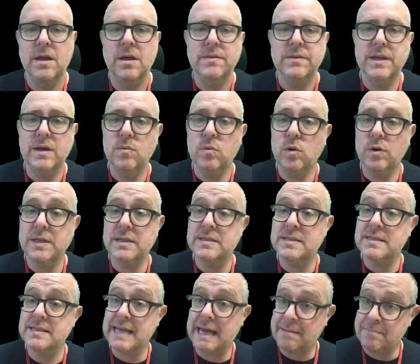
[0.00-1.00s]
The award in
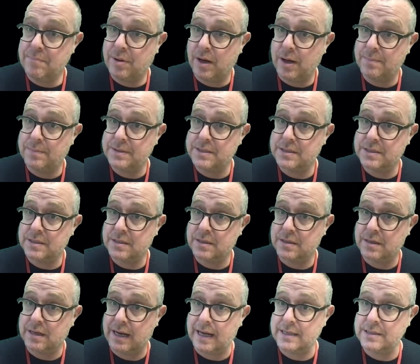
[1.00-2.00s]
Sandpiper's
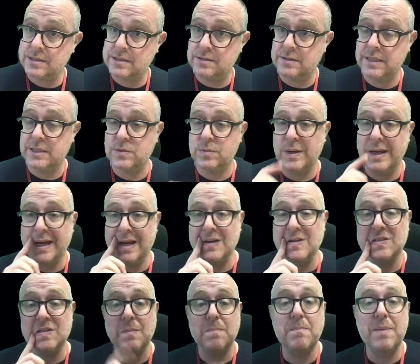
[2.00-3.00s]
class this week
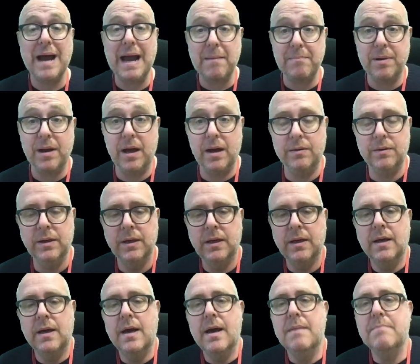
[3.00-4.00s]
goes to Pablo.
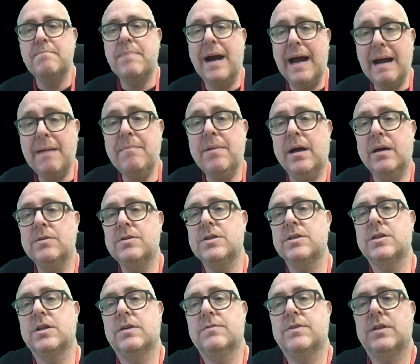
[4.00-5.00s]
Pablo
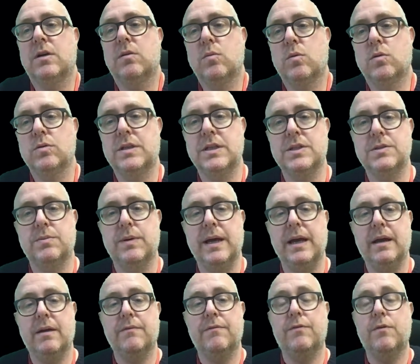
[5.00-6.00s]
deserves the award this
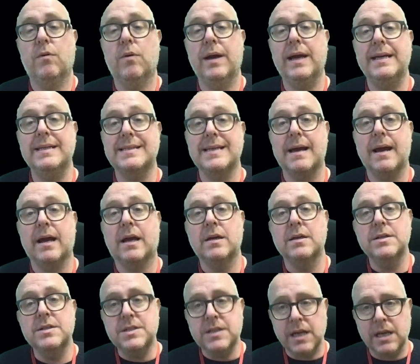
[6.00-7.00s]
week for his
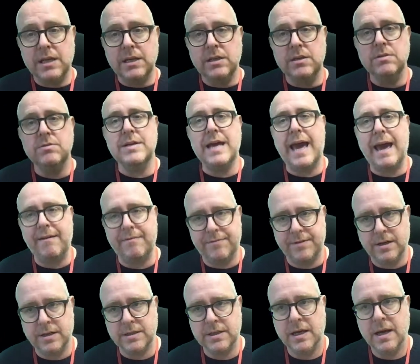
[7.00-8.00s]
continued
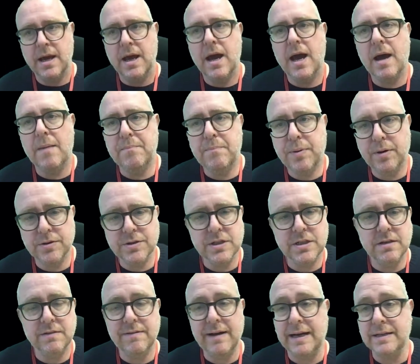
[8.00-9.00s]
effort and
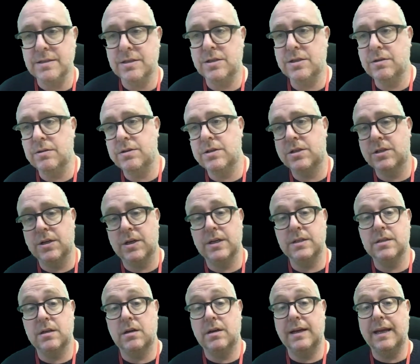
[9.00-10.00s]
positive attitude to
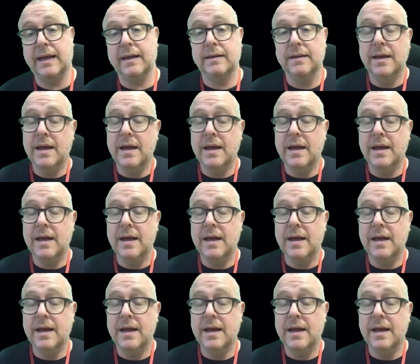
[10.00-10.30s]
his learning.